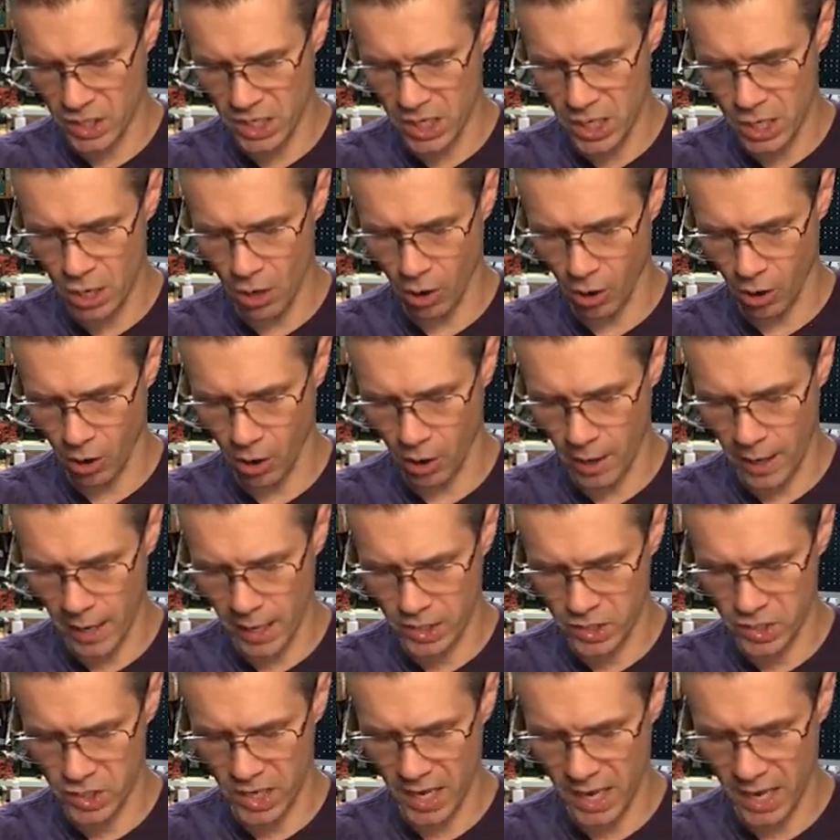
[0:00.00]

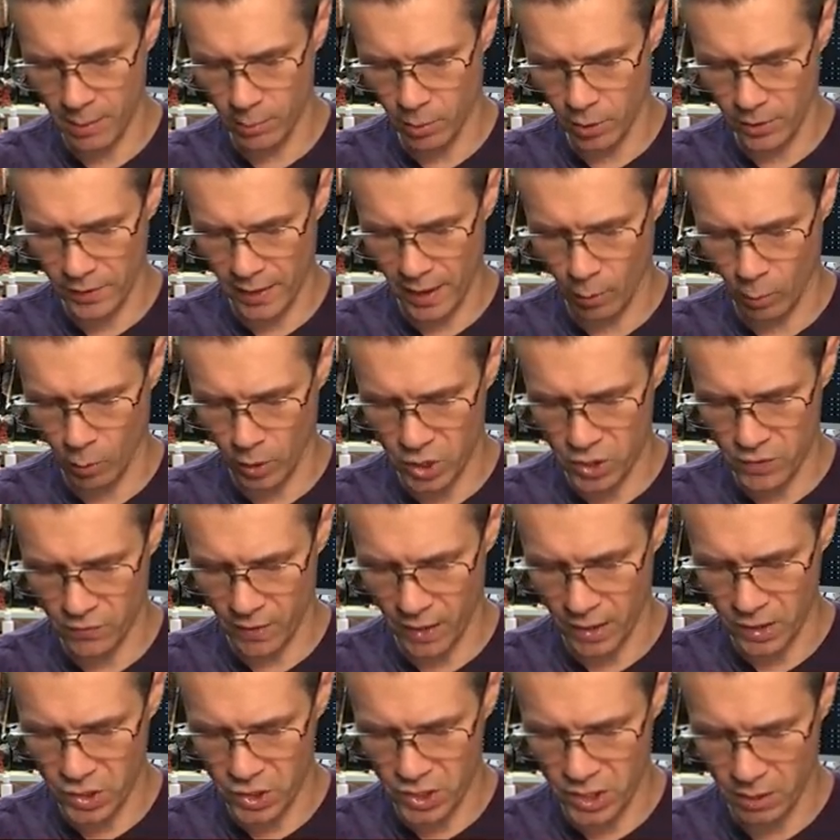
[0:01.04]
TRS cable, and that works
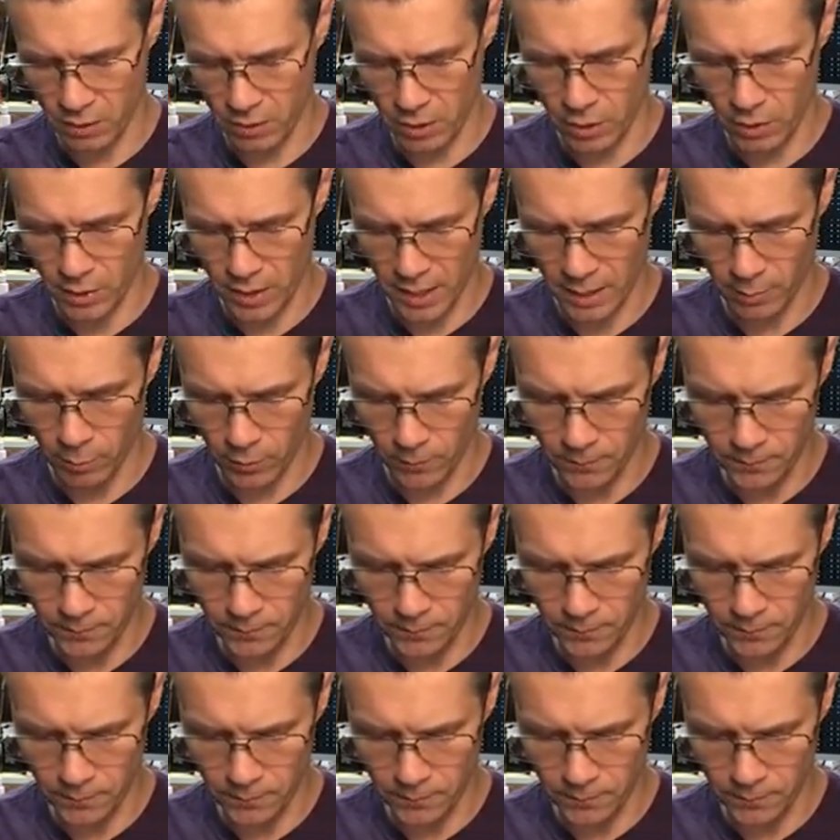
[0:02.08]
fine, stereo cable.